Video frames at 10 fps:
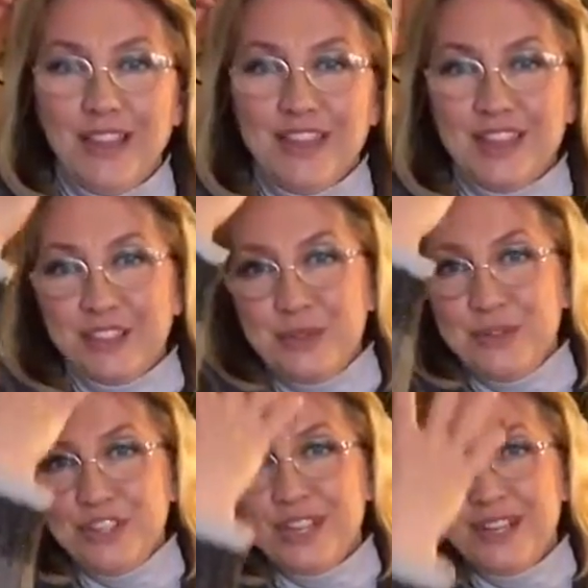the
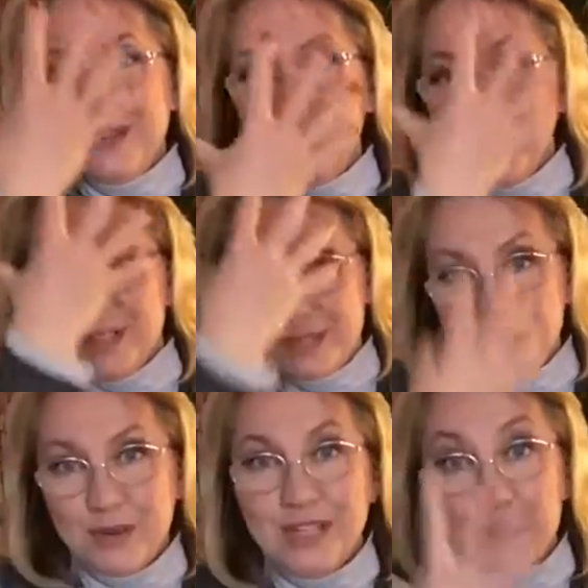illusion was
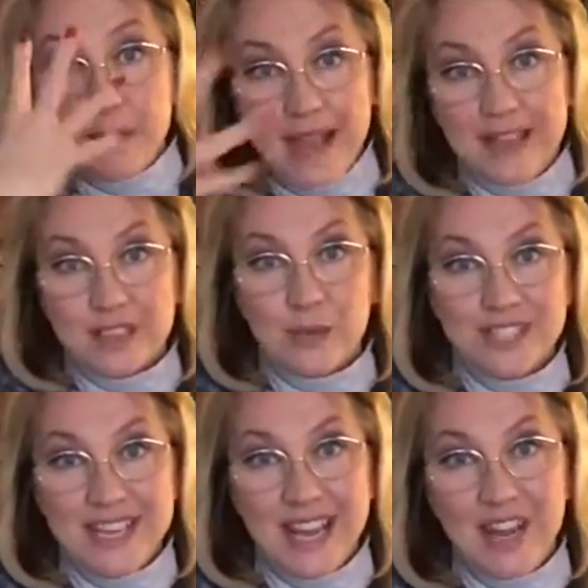toward it. The mask was
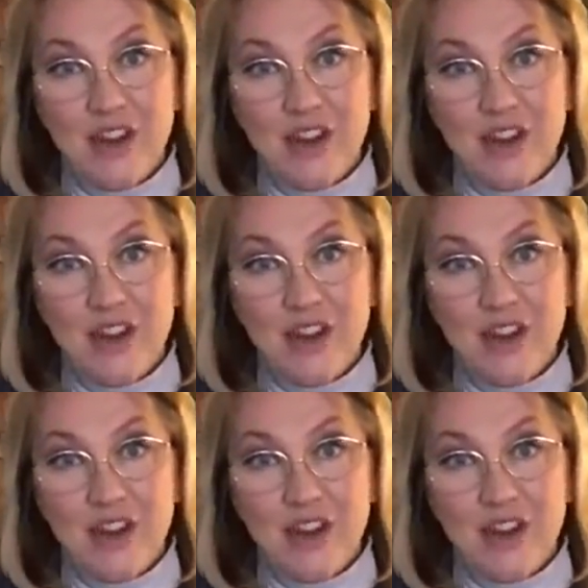taken